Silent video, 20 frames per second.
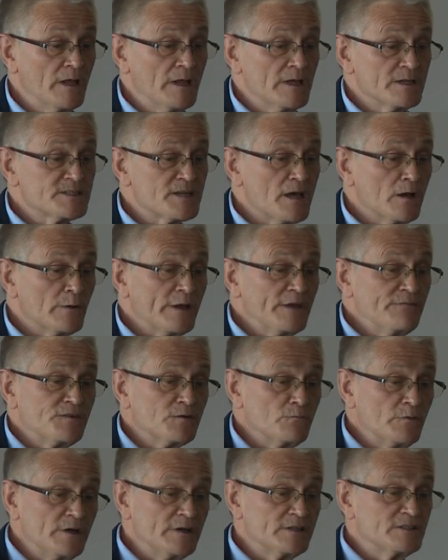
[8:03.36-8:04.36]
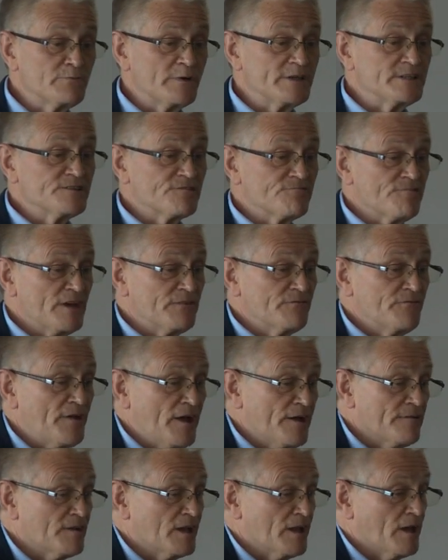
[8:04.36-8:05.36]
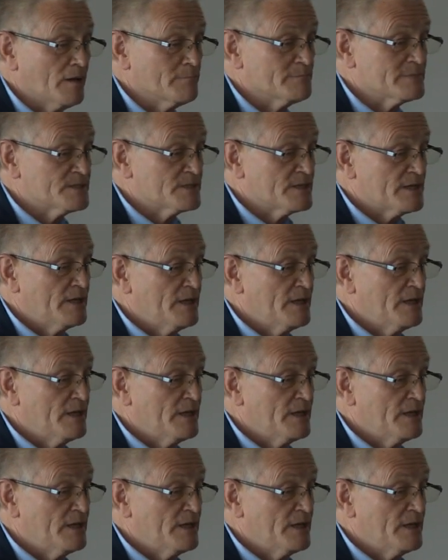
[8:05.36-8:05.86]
So if you were to integrate fire alarms